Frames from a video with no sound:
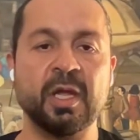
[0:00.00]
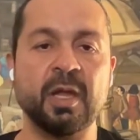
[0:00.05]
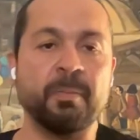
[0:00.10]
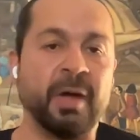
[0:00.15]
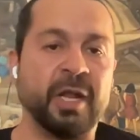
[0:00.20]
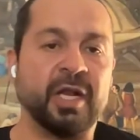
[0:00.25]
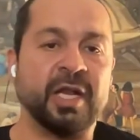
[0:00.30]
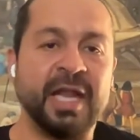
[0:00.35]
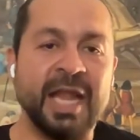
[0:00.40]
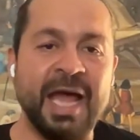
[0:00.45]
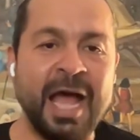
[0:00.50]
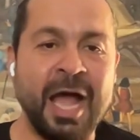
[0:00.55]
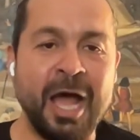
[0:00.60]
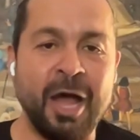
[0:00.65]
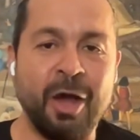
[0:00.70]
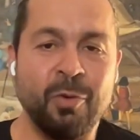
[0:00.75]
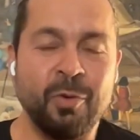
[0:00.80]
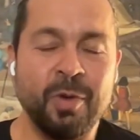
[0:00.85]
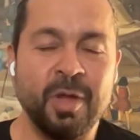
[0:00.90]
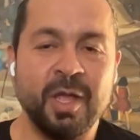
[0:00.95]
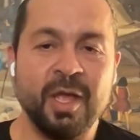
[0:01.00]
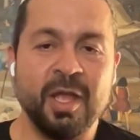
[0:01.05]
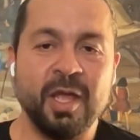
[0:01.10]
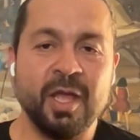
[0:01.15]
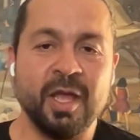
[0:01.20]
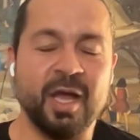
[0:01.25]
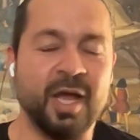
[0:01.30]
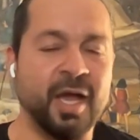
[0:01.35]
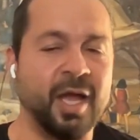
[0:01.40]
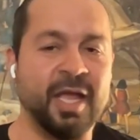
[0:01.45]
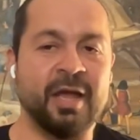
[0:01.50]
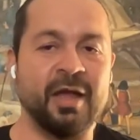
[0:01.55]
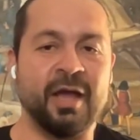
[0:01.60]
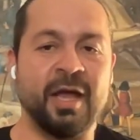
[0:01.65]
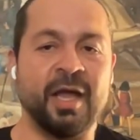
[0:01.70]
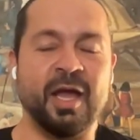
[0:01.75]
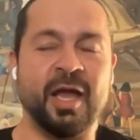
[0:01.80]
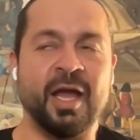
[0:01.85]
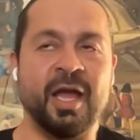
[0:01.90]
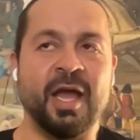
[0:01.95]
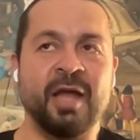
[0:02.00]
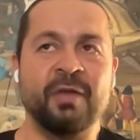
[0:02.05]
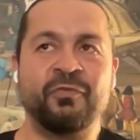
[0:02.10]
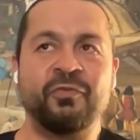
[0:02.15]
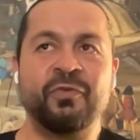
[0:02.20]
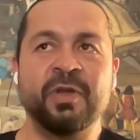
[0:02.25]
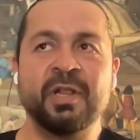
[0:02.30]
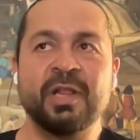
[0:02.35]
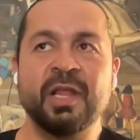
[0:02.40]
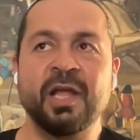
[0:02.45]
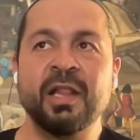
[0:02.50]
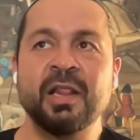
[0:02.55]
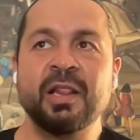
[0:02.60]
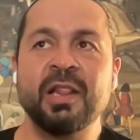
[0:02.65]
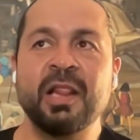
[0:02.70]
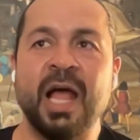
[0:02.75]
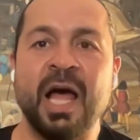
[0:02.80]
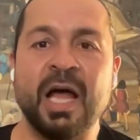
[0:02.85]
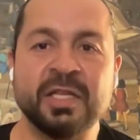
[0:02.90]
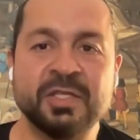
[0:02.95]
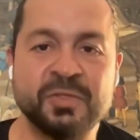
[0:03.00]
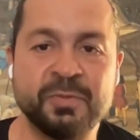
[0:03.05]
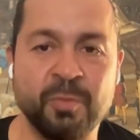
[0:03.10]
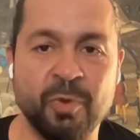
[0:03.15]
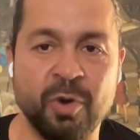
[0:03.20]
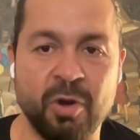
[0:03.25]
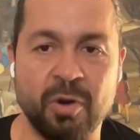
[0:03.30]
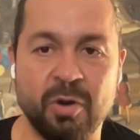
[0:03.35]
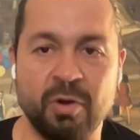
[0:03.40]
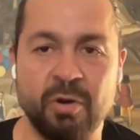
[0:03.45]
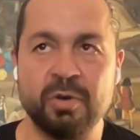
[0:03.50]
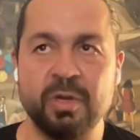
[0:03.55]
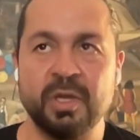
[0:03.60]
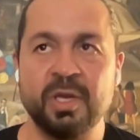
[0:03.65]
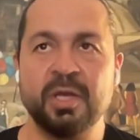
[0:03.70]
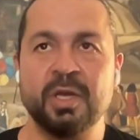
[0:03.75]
But now I feel a lot more,